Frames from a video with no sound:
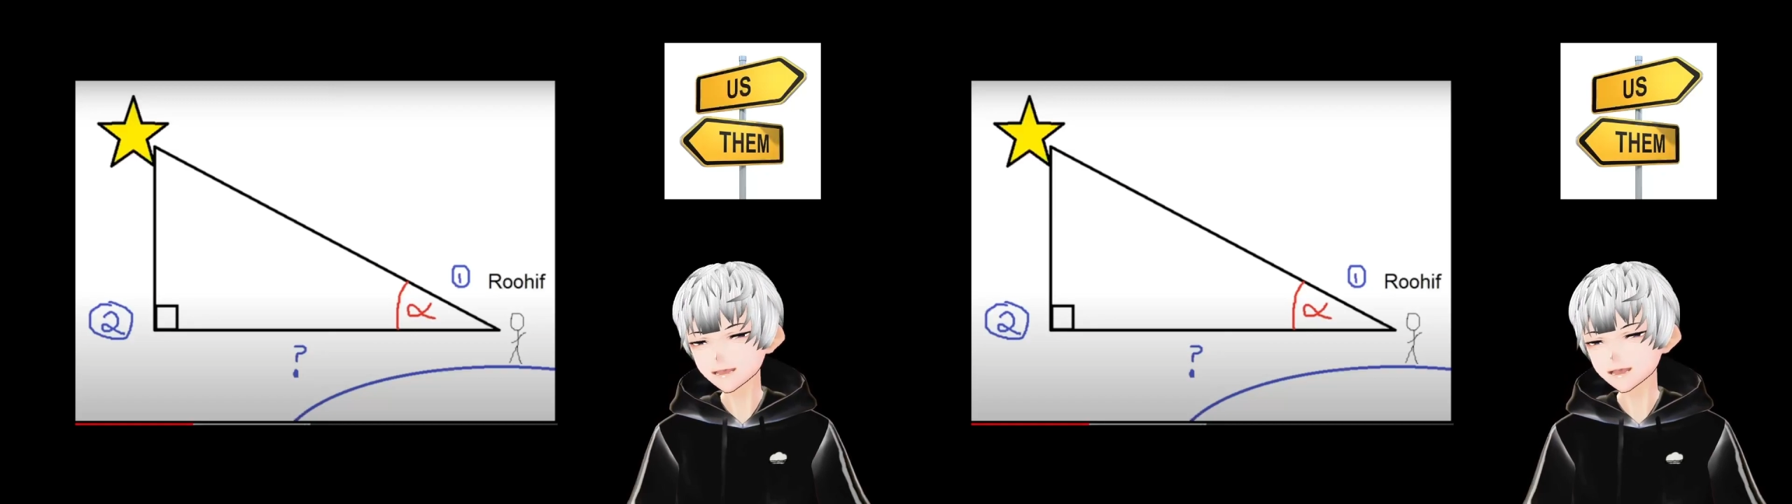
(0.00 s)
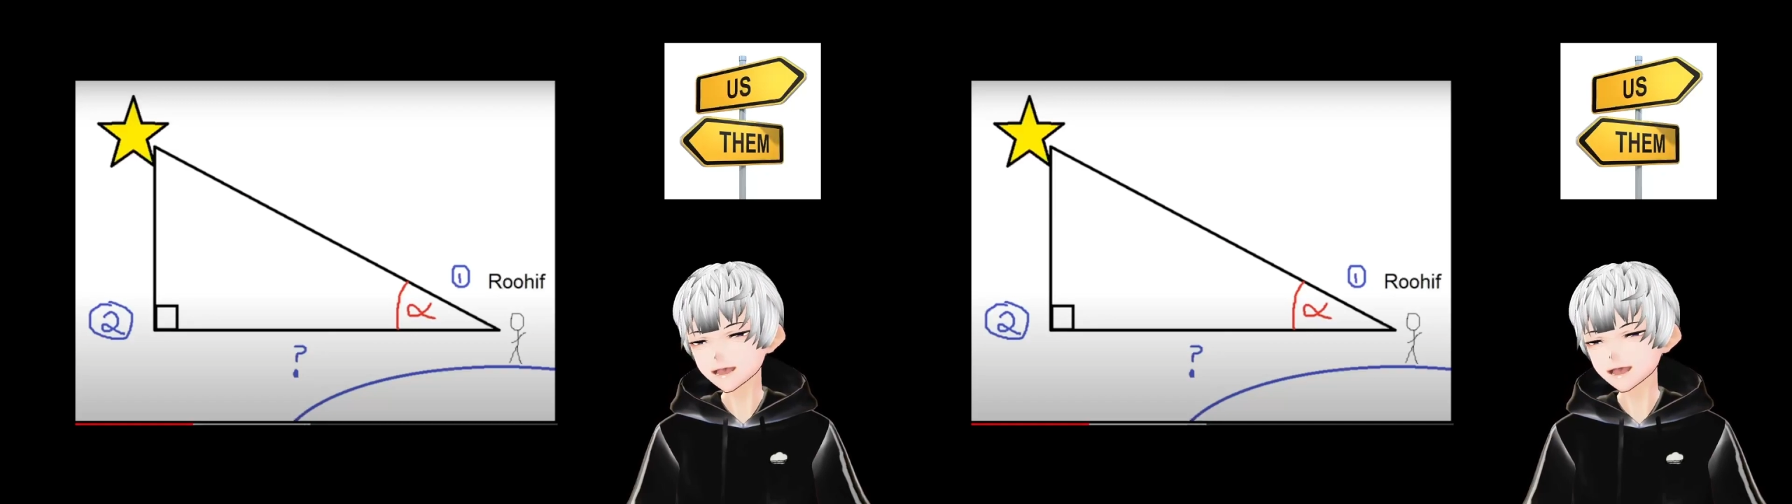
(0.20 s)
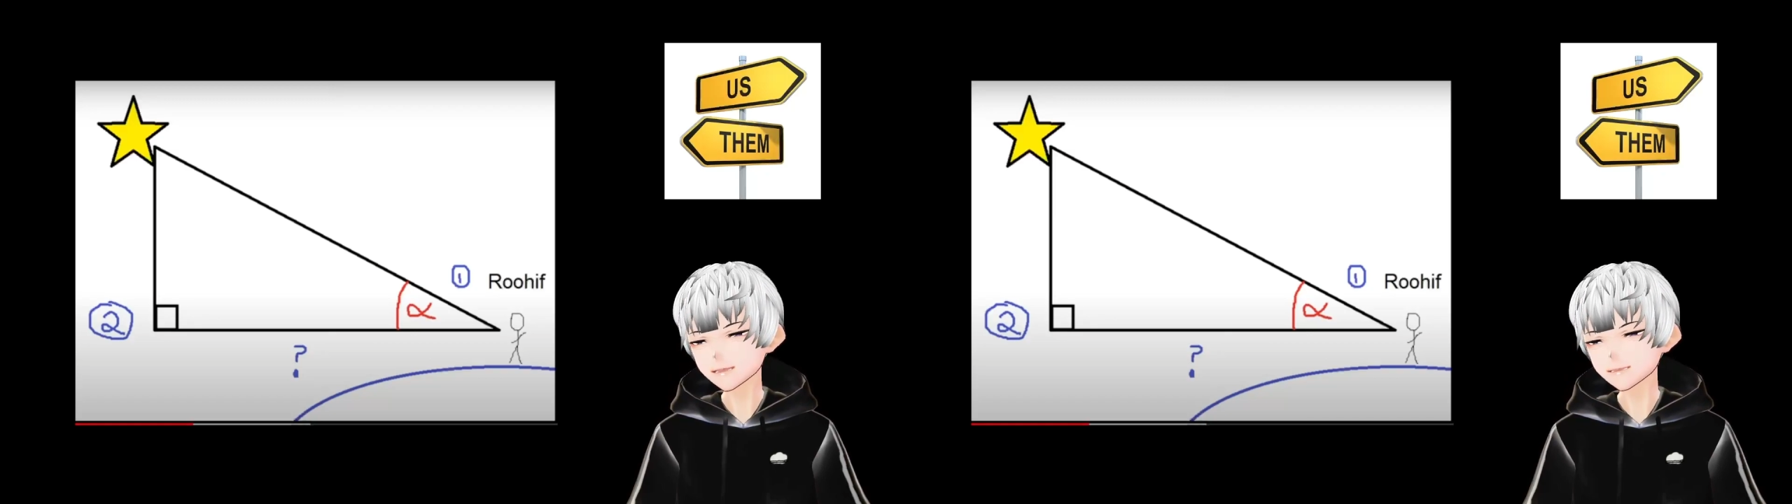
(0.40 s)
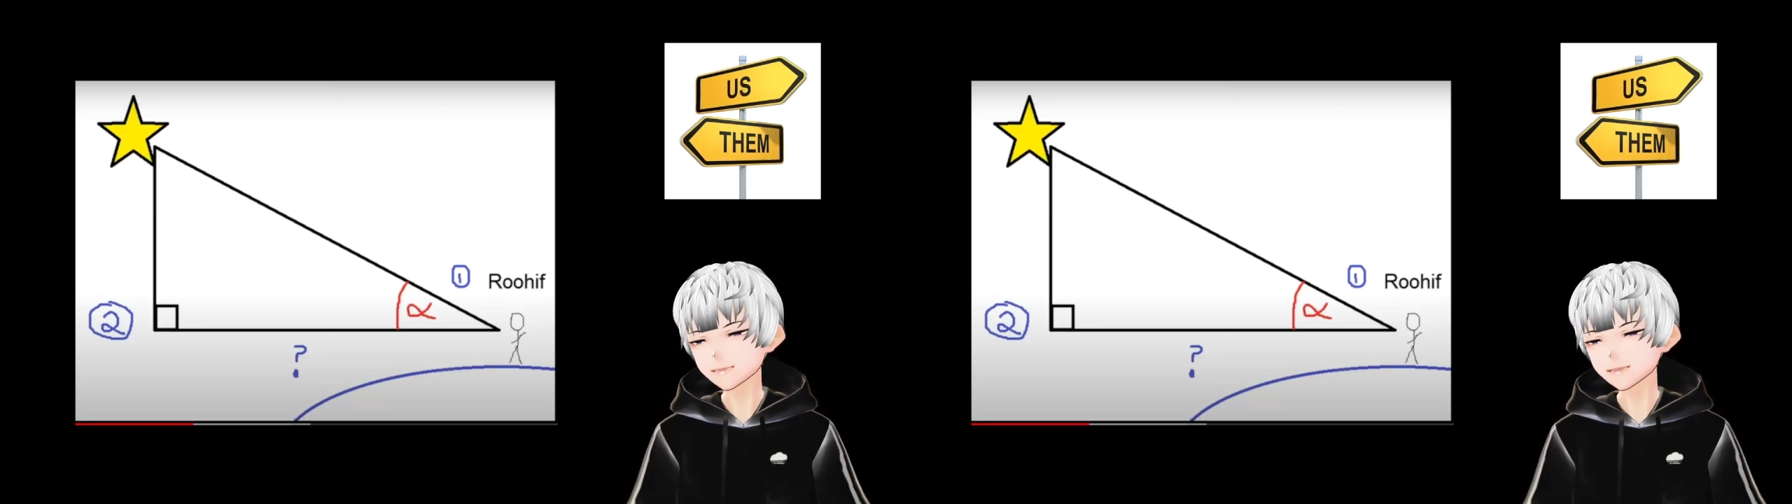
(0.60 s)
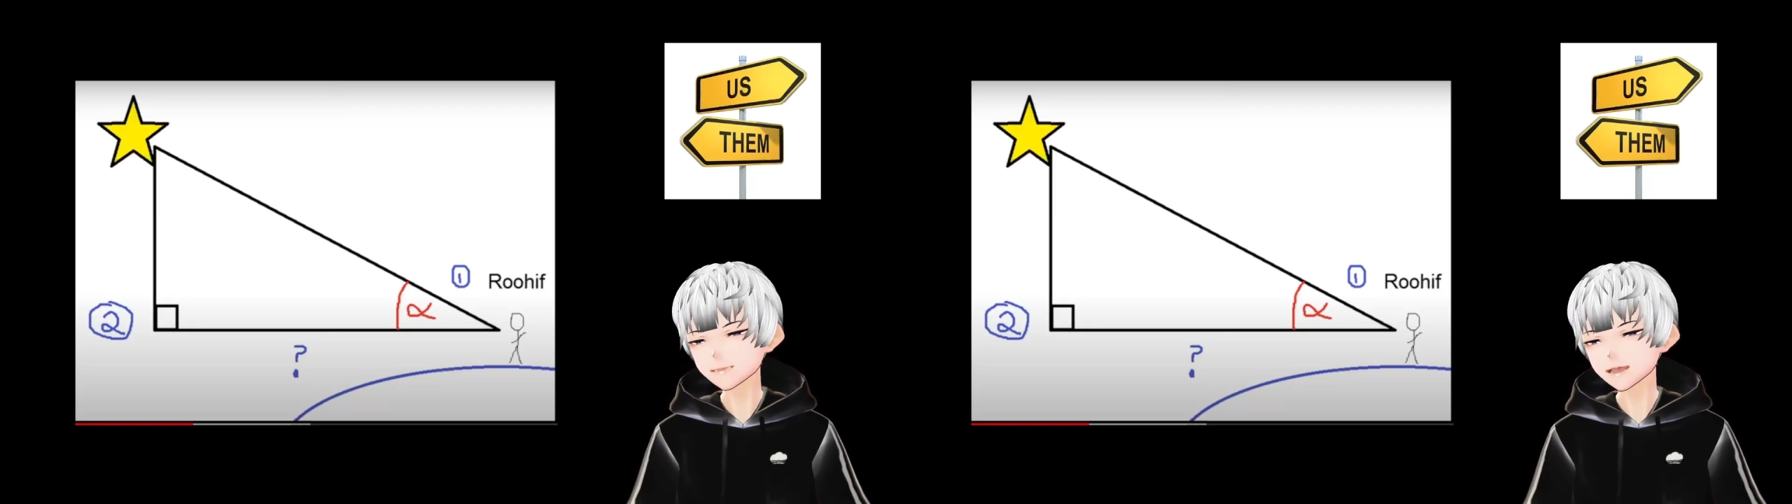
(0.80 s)
said,
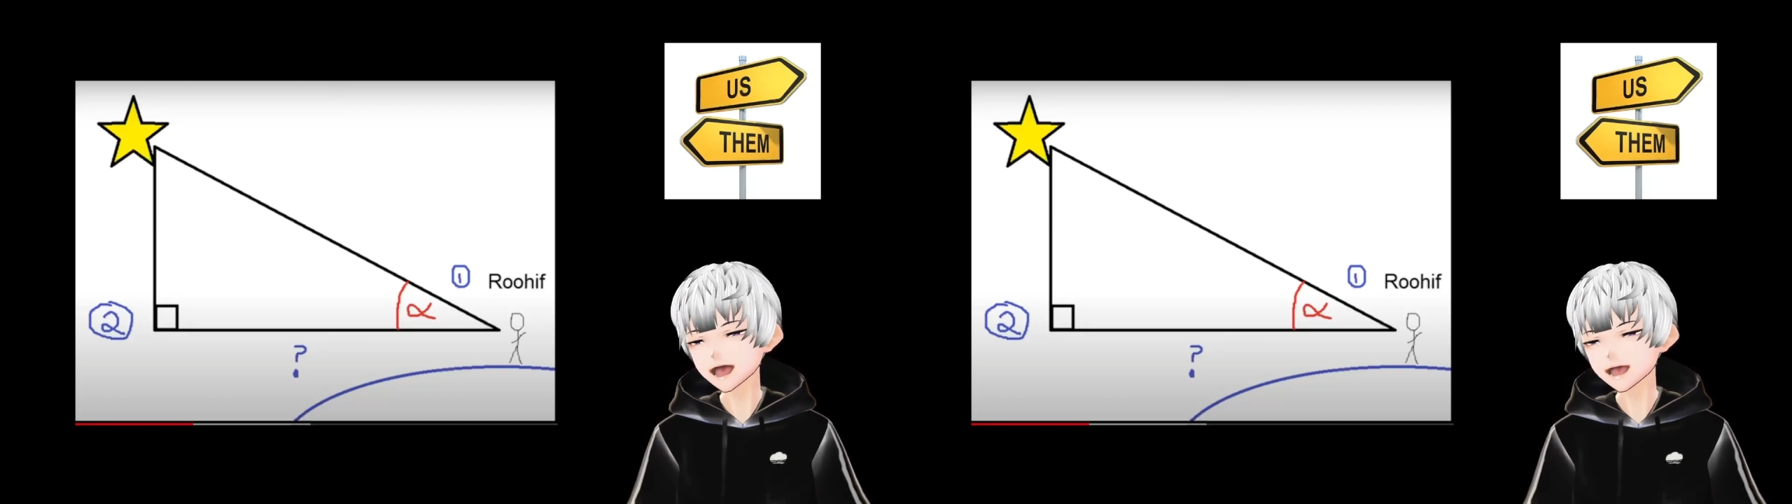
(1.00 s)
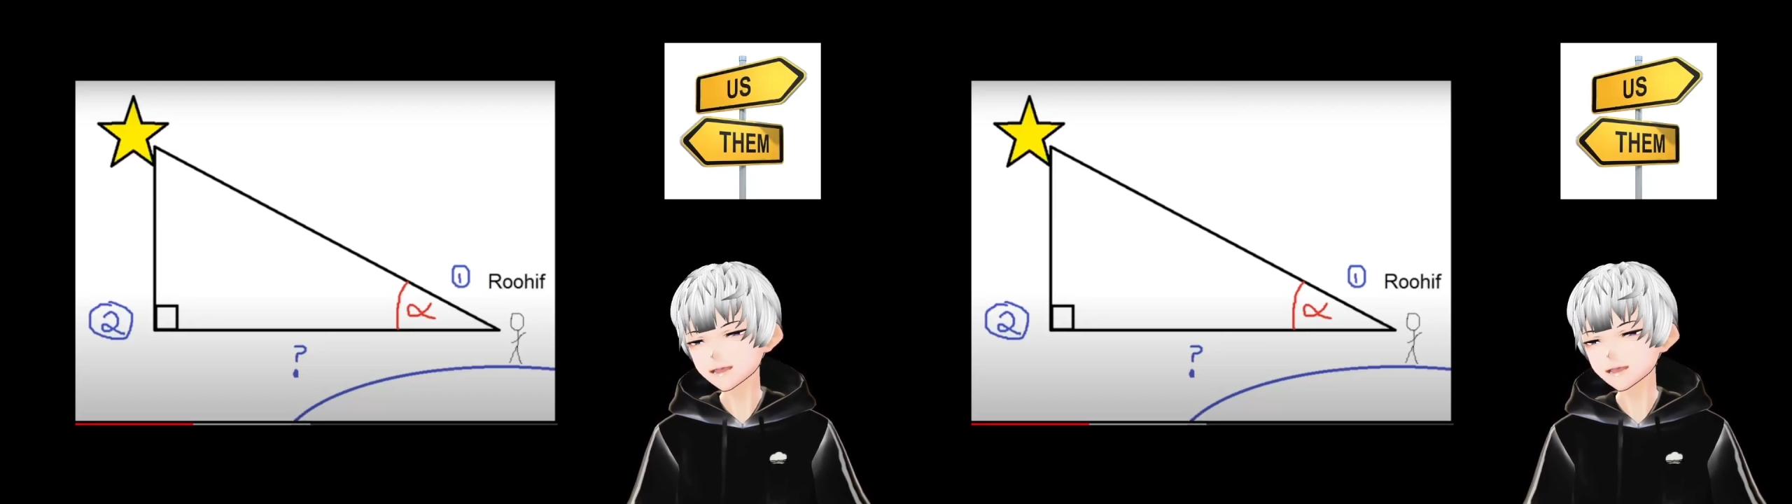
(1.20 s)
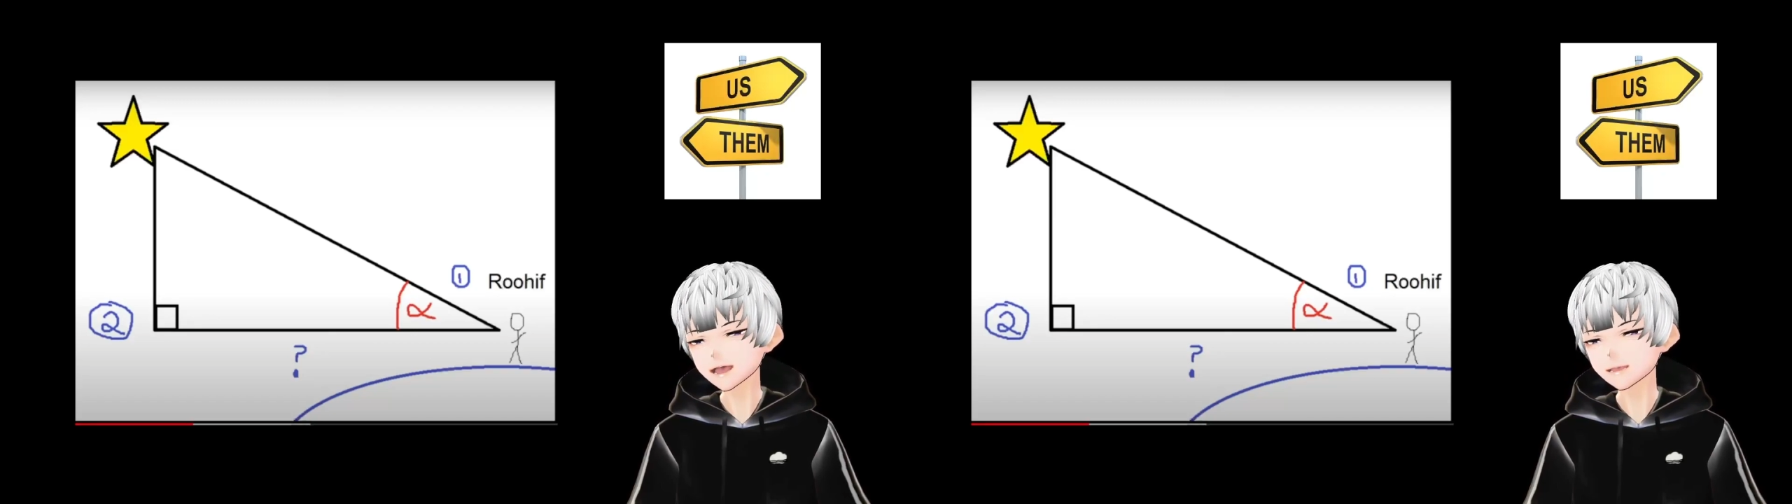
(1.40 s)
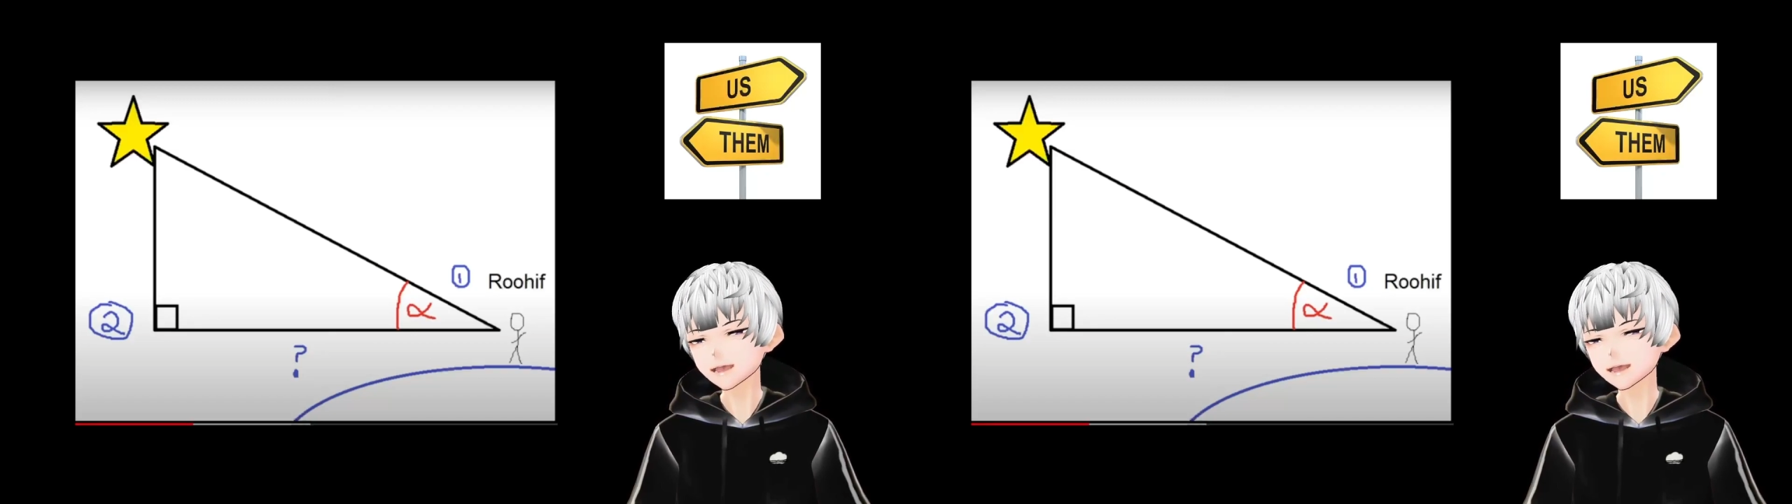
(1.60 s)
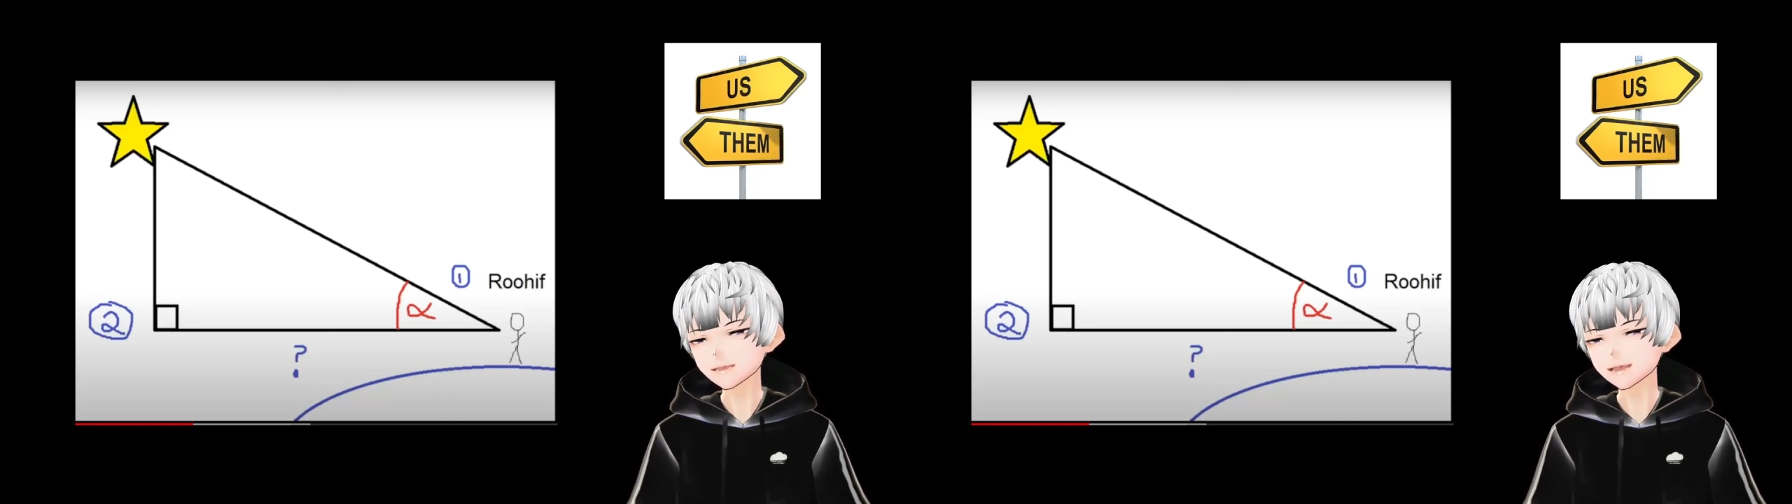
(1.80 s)
the line doesn't even
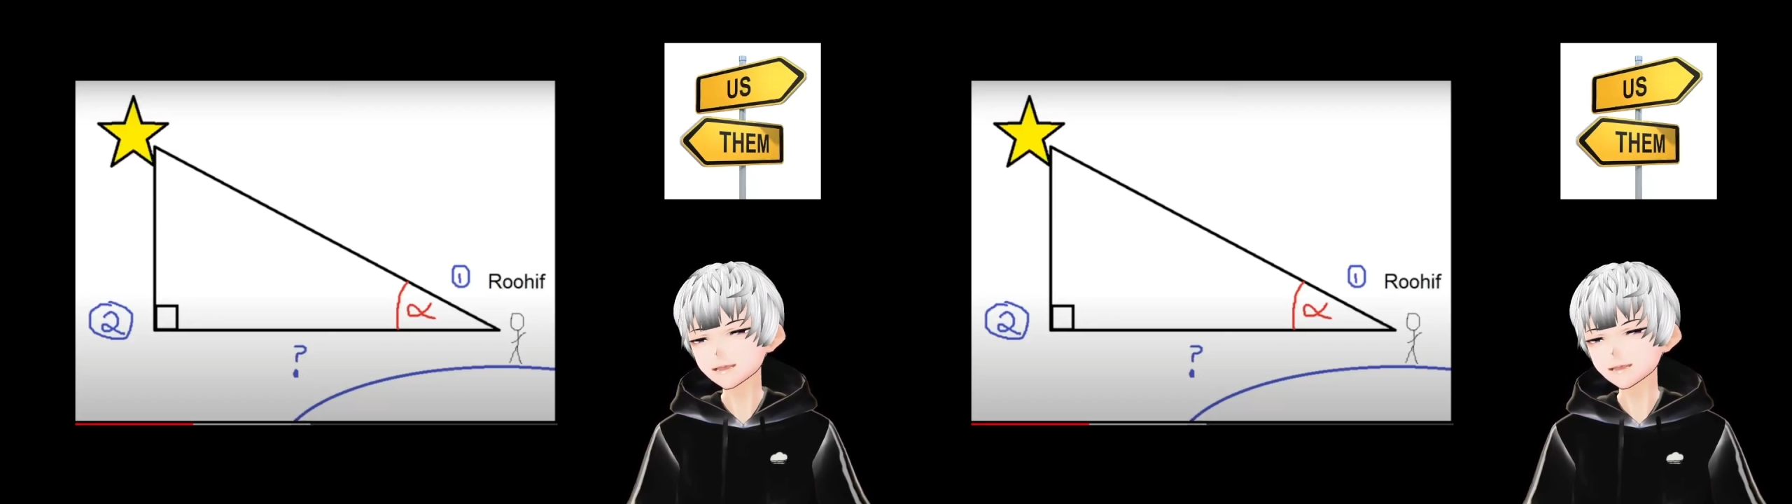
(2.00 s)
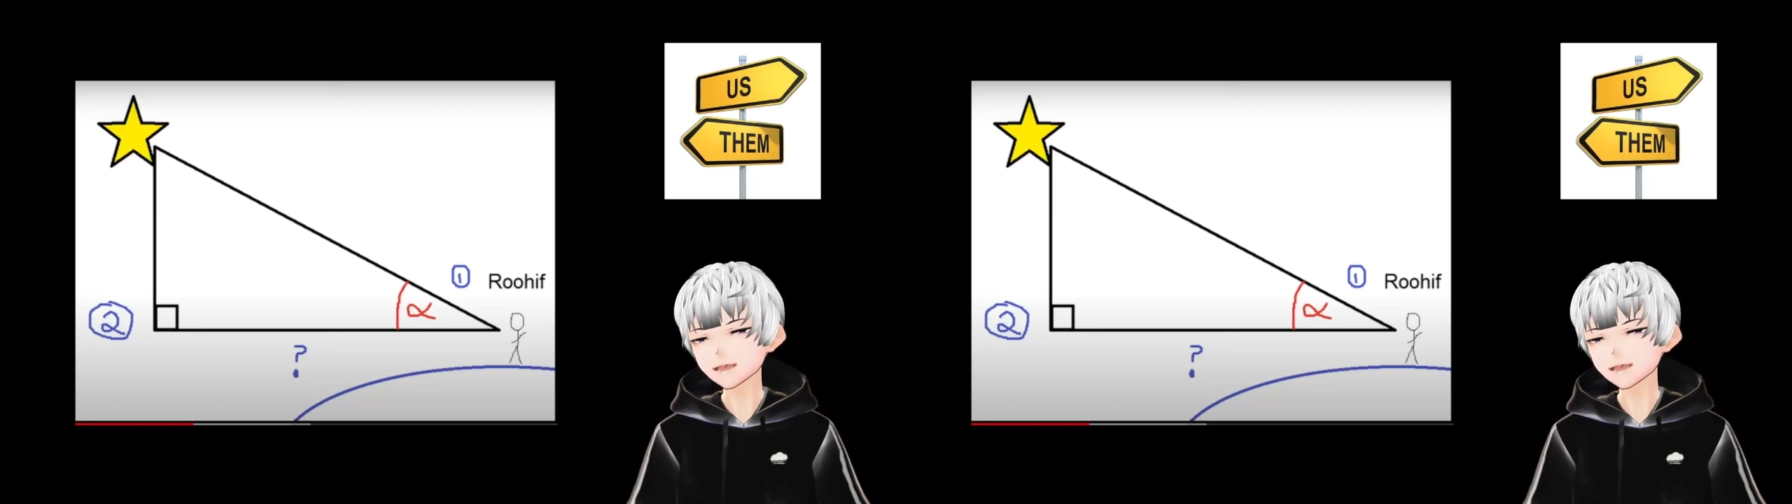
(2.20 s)
exist.